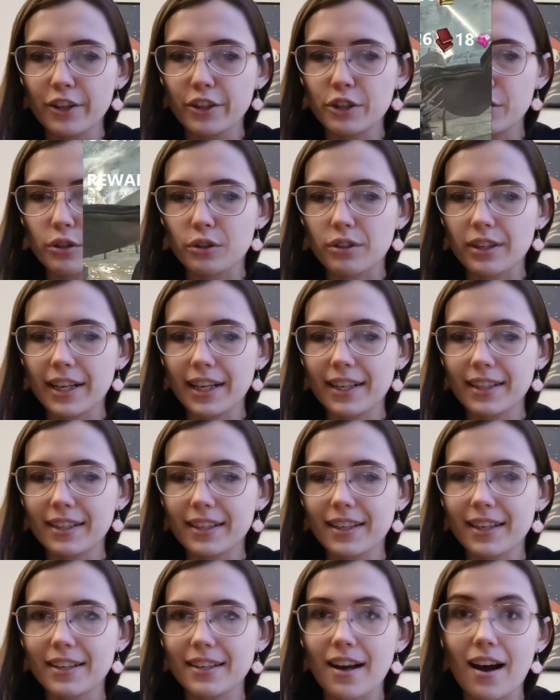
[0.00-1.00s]

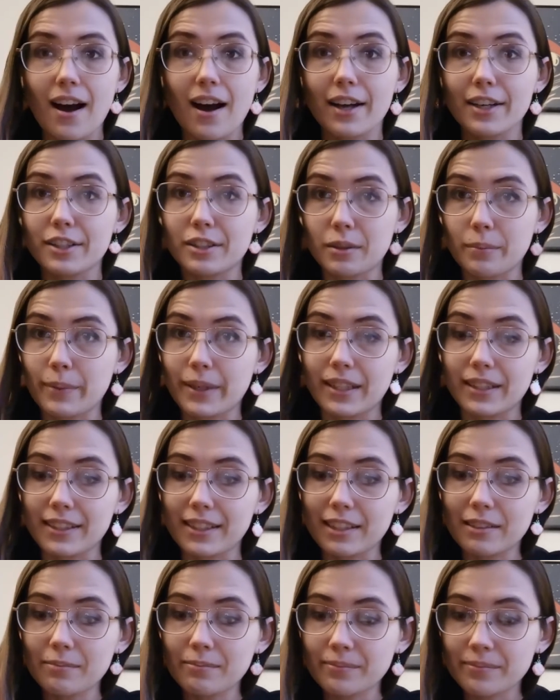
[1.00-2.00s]
Ukrainian
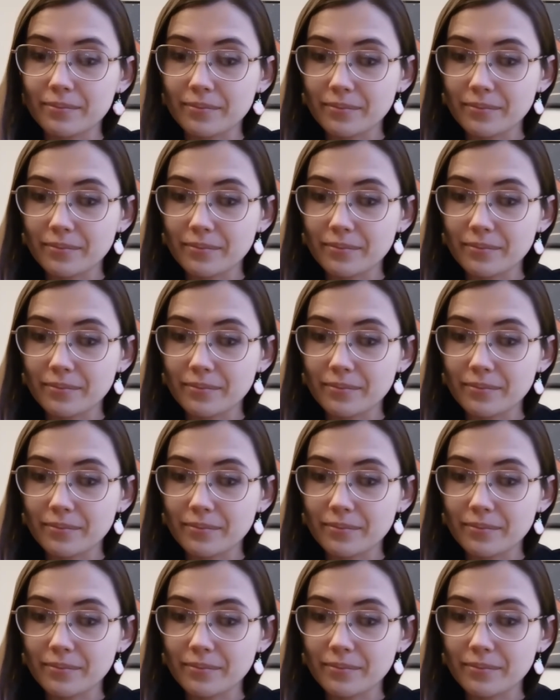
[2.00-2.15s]
IRONBELLY.